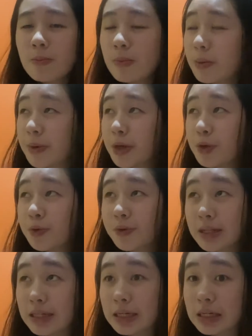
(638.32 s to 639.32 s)
maybe you
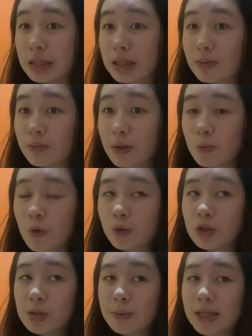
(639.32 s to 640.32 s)
really need them the
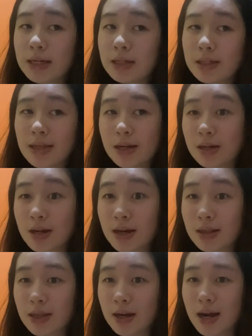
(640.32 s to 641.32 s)
most but then they're
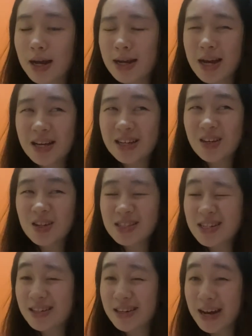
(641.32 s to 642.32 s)
not there and i
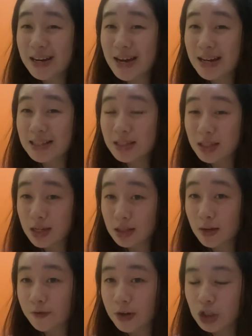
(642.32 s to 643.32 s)
consider that as
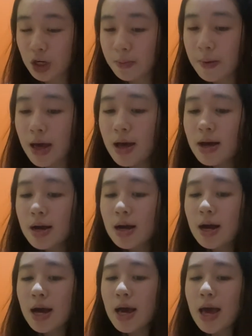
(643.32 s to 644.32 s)
toxic friendship
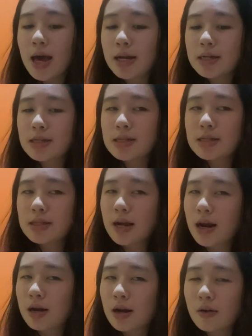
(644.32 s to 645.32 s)
and
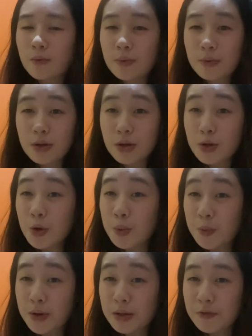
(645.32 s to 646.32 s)
they're not your
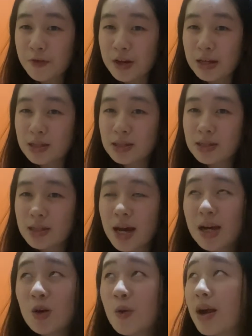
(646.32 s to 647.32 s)
real friends
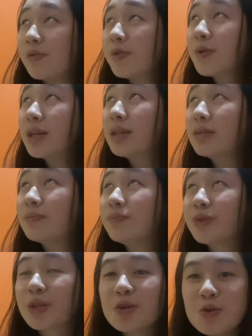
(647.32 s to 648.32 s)
i know everyone
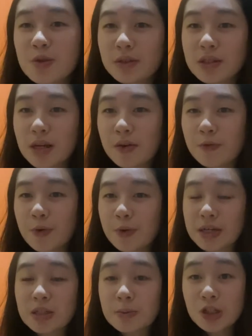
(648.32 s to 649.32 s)
use their phone
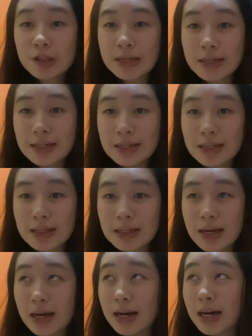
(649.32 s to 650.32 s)
especially in,
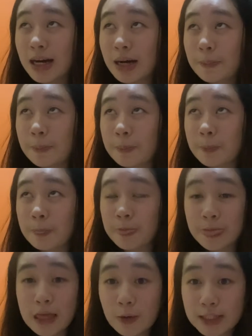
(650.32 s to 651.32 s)

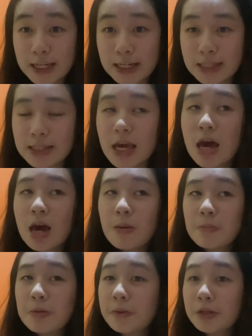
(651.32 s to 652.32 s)
um, nowadays
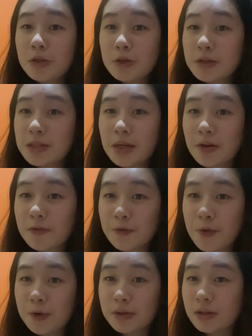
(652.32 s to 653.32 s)
people use their
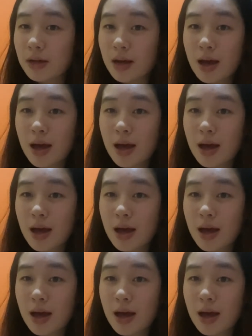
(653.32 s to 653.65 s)
phone